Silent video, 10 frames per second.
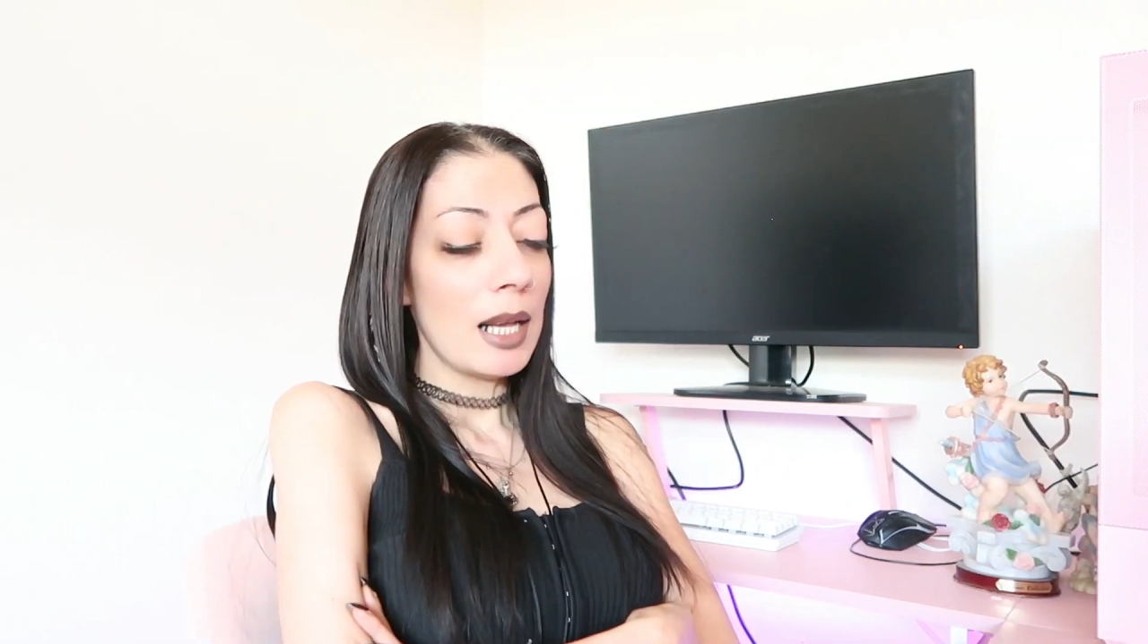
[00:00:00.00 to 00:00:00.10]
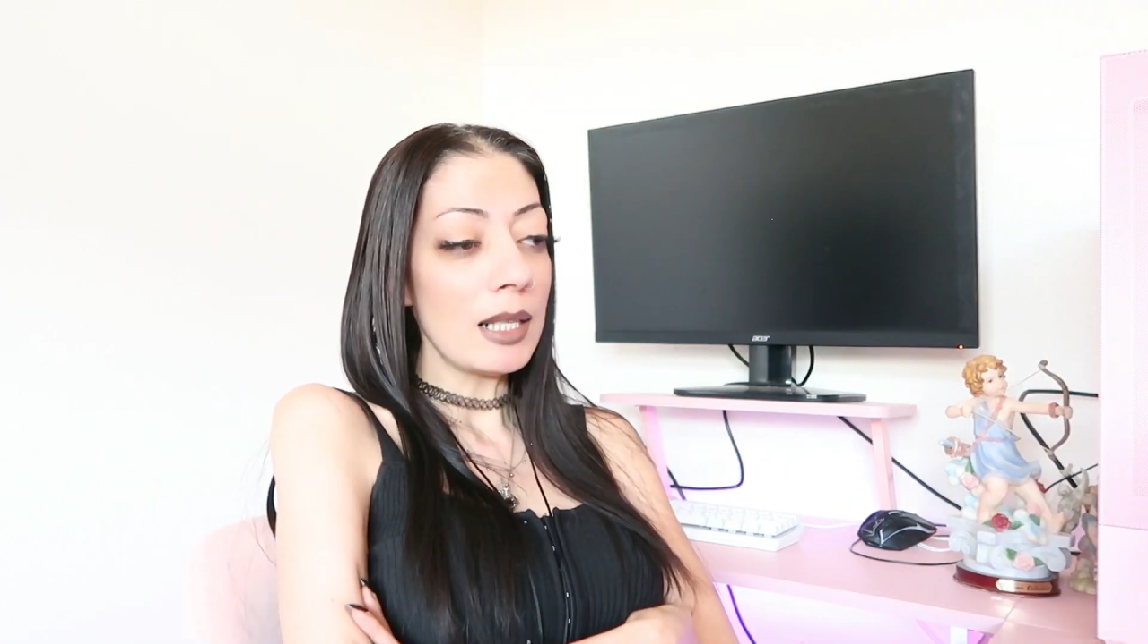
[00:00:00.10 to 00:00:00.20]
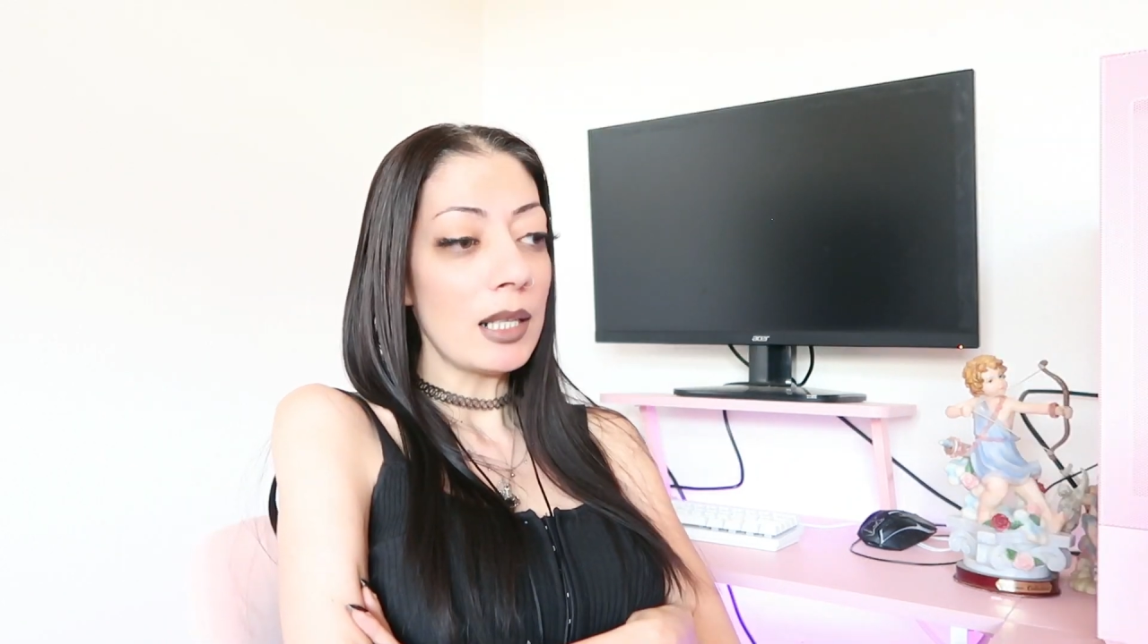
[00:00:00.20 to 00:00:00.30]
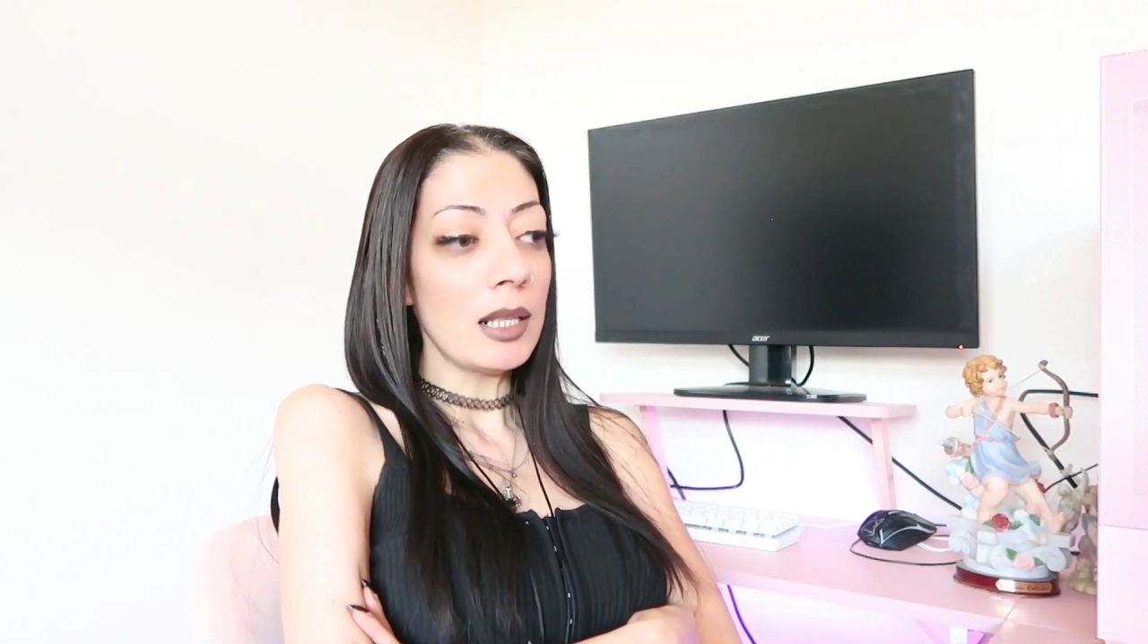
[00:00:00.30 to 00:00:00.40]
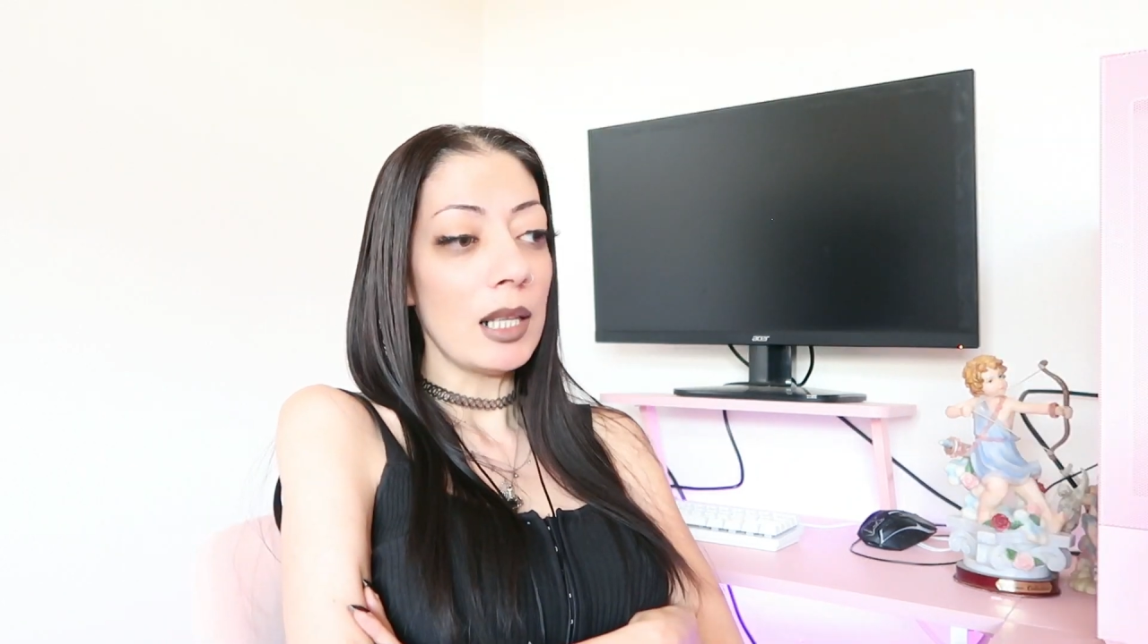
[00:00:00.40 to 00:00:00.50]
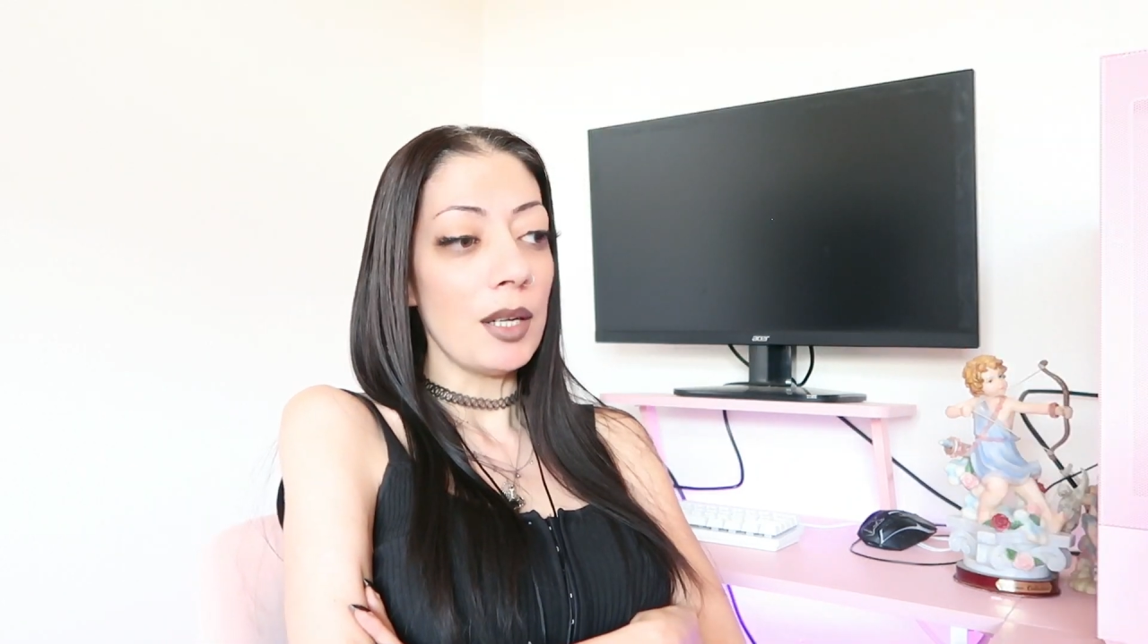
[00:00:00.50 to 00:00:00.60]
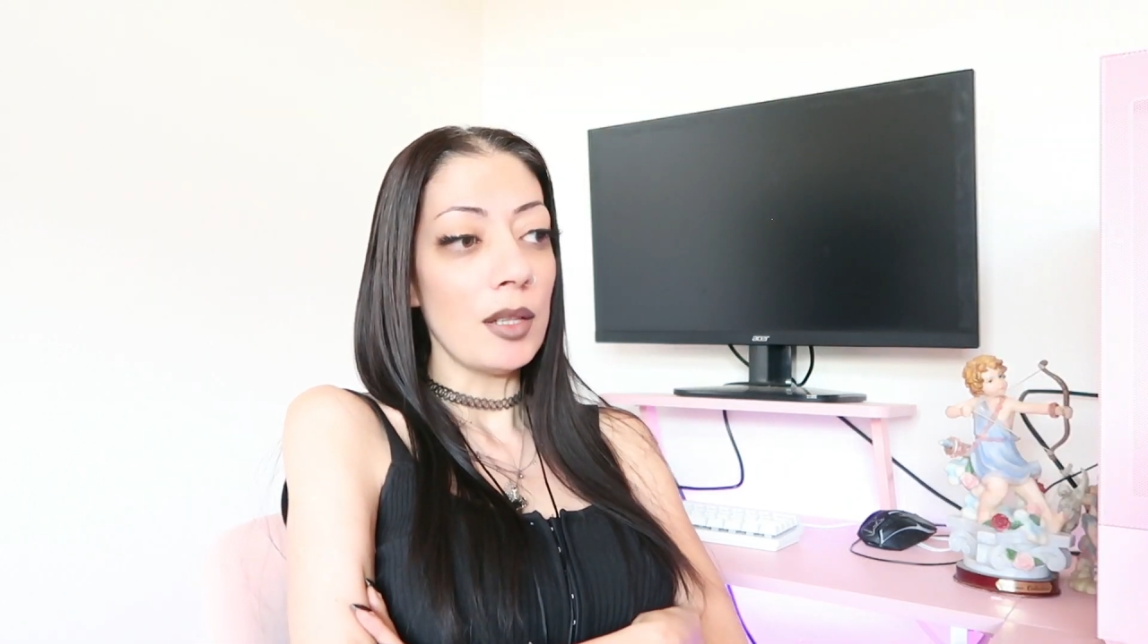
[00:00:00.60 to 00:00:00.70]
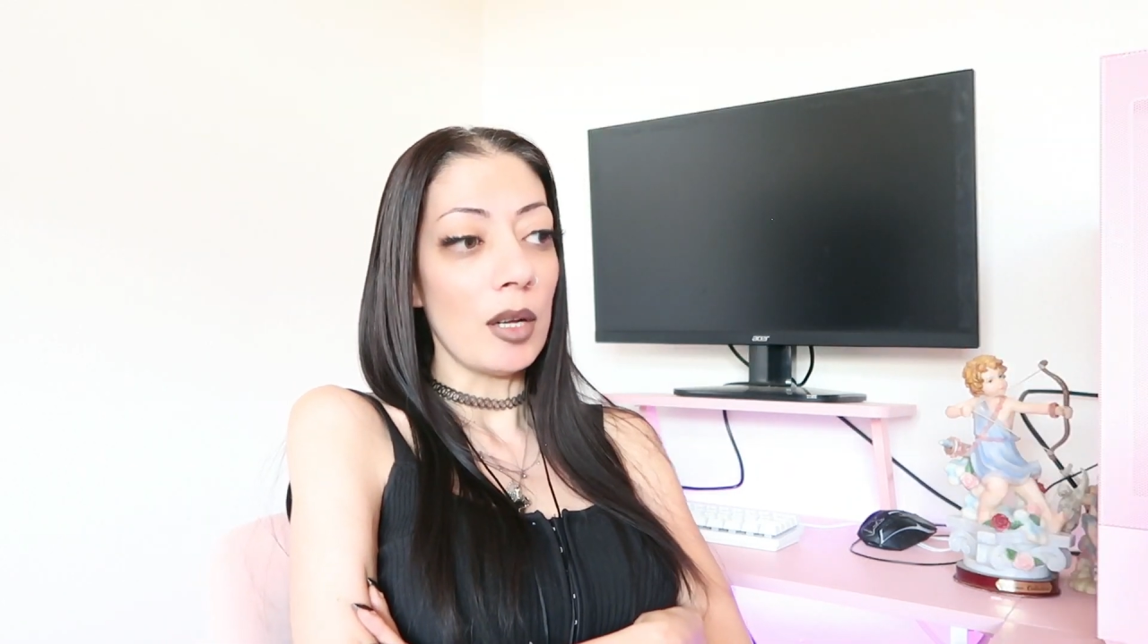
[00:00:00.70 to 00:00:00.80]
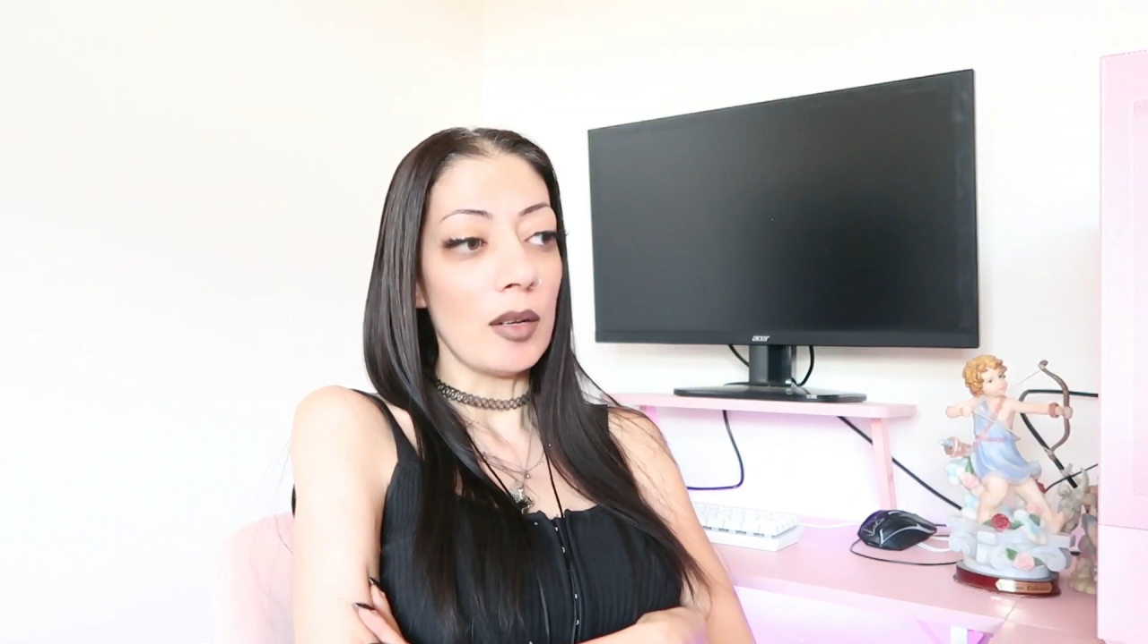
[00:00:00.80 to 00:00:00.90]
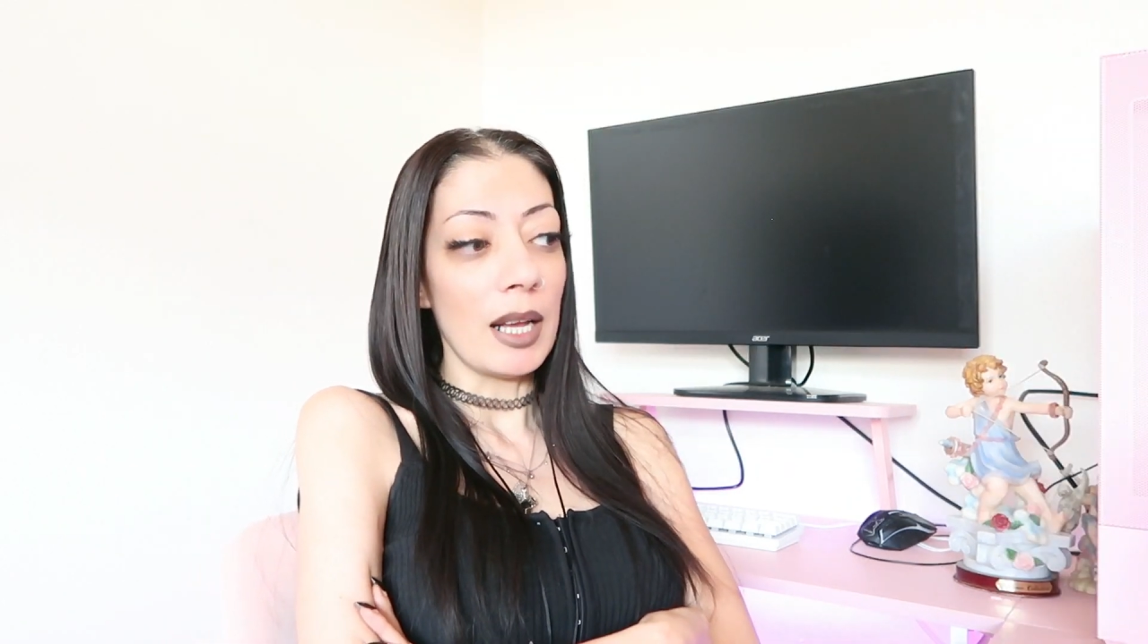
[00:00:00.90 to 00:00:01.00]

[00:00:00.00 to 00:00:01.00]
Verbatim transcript: that's the thing though.